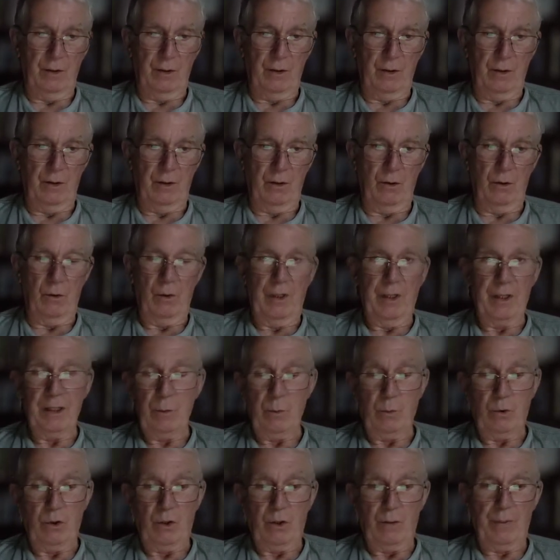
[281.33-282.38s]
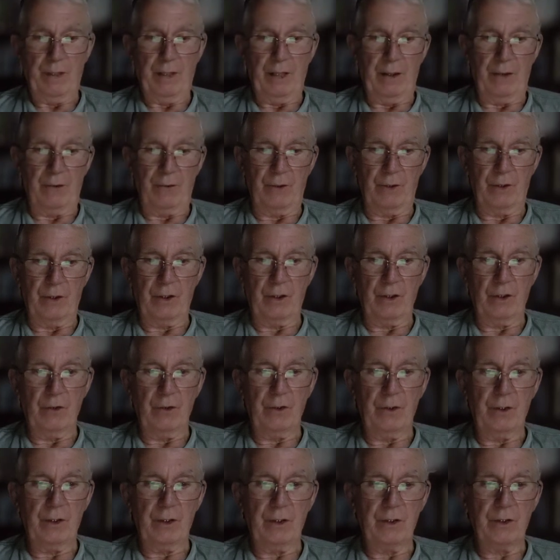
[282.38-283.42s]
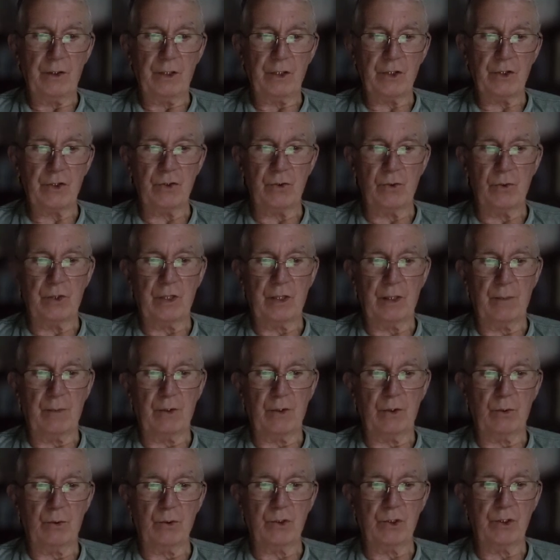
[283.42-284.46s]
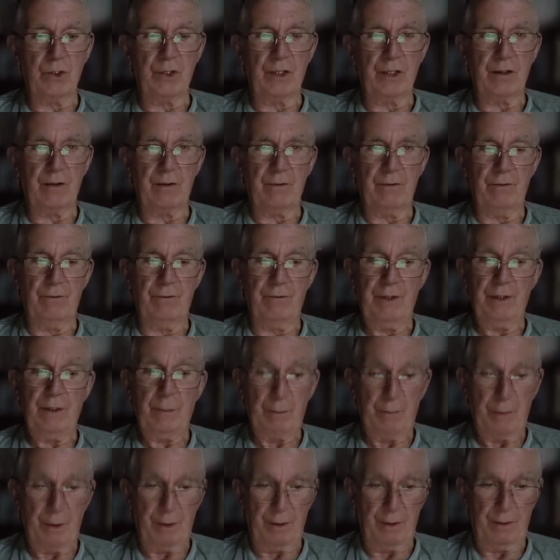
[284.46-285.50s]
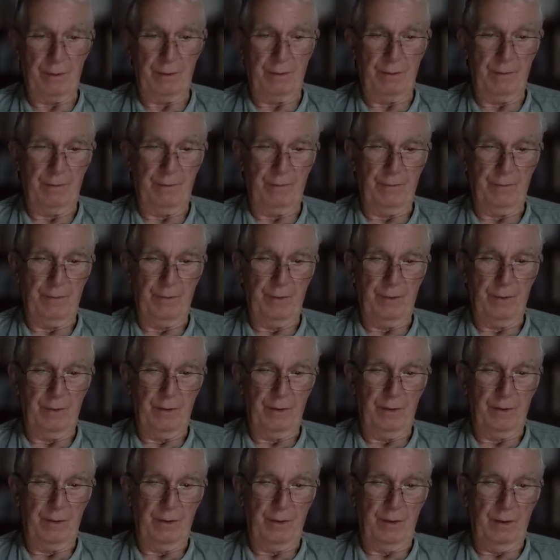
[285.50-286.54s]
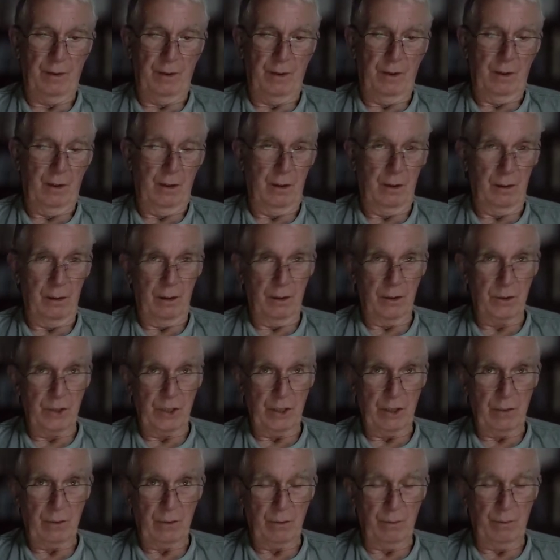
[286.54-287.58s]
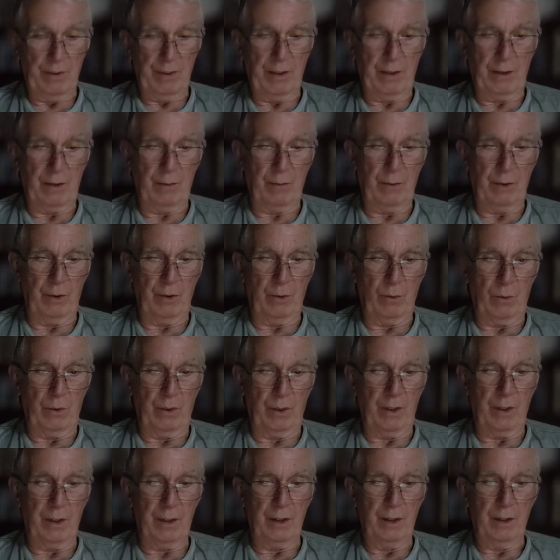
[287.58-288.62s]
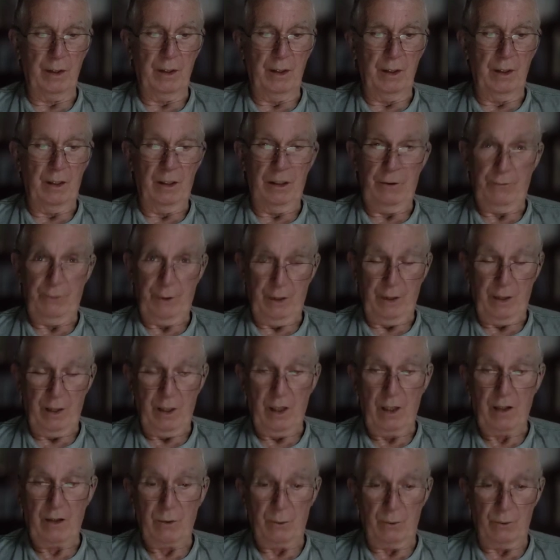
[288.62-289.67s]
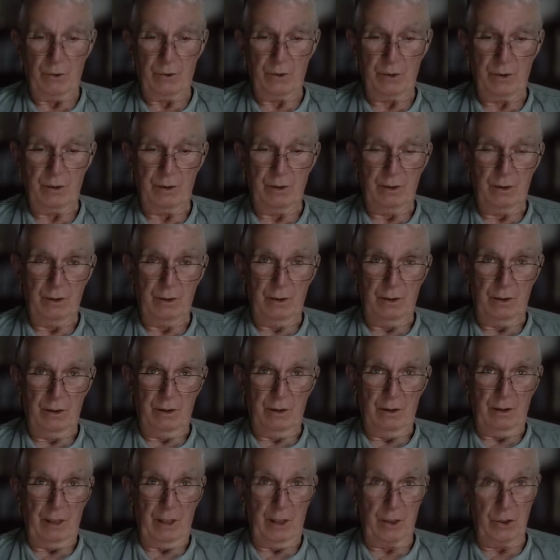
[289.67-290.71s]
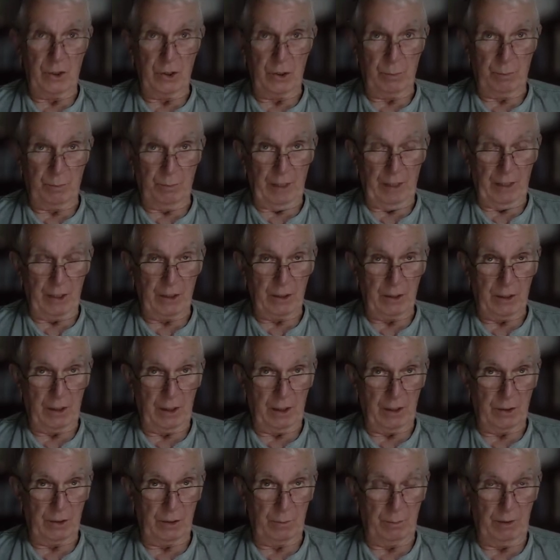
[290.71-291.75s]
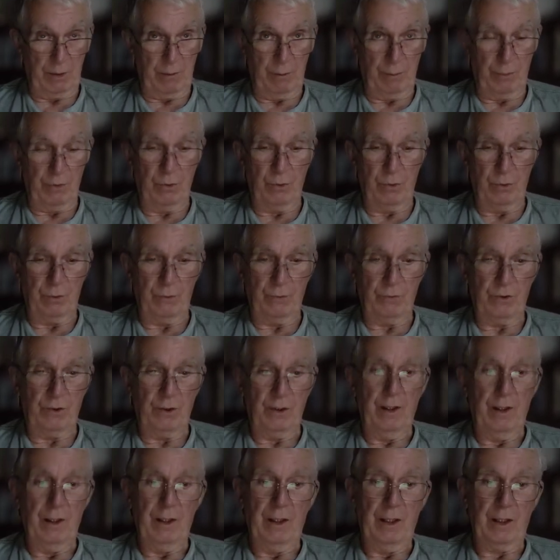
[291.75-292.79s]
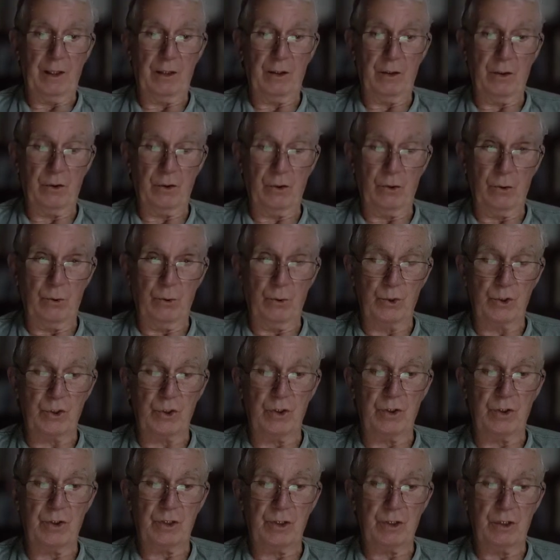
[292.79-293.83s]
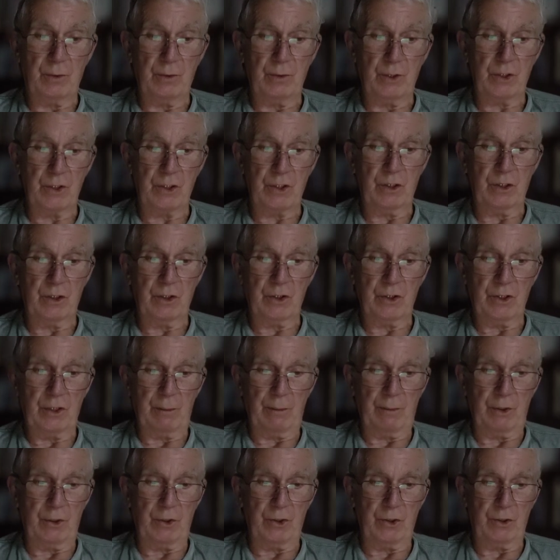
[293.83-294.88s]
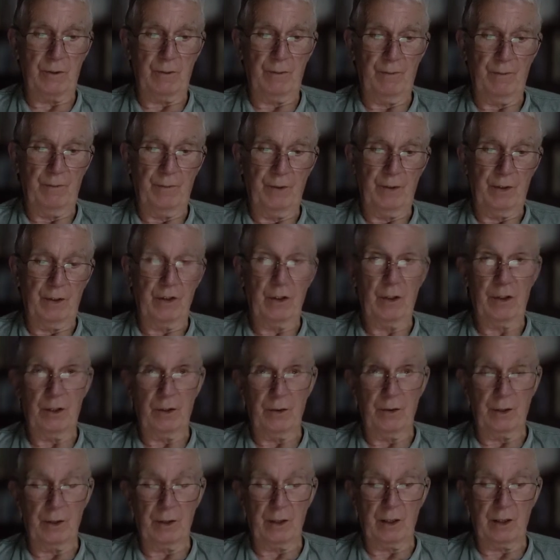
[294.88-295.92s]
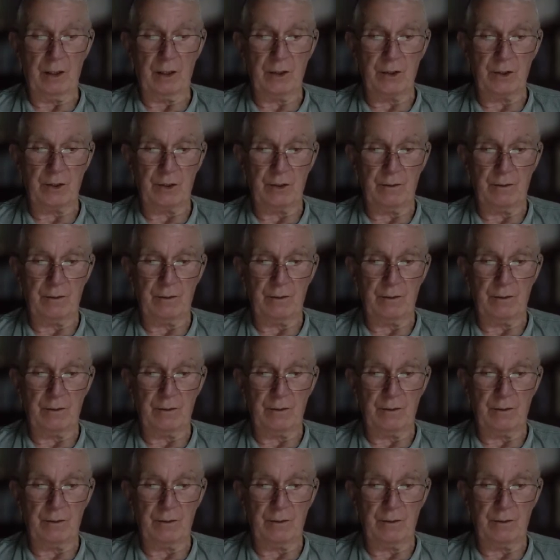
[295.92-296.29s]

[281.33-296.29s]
Or any white powder, including industrial chemicals like Vim. And talcum powder, by the way, if inhaled, as has been proved, it can cause serious lung damage, including cancer.